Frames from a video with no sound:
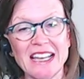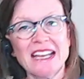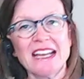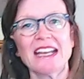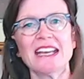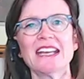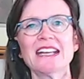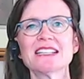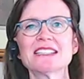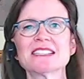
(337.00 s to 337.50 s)

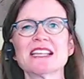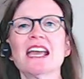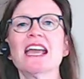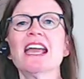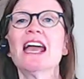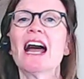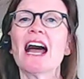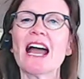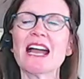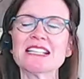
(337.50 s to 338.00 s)
It's
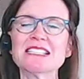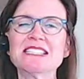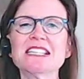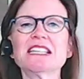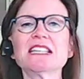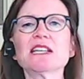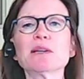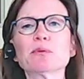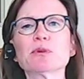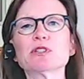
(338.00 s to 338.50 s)

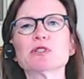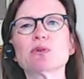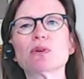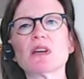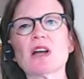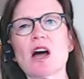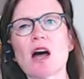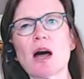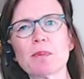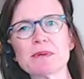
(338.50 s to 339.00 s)
ideally we're doing
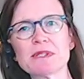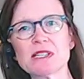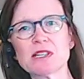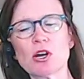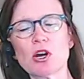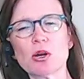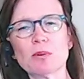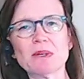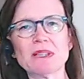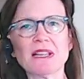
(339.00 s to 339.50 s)
opposite
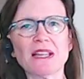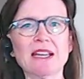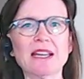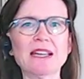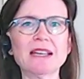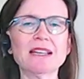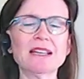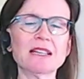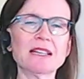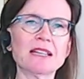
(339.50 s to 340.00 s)
arm and
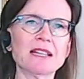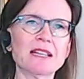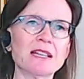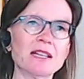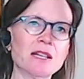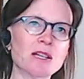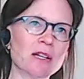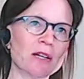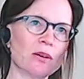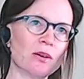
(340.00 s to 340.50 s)
leg.
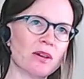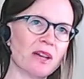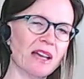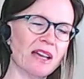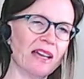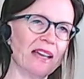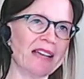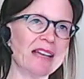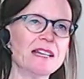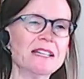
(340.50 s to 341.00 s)

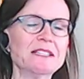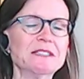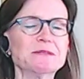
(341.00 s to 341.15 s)
Okay.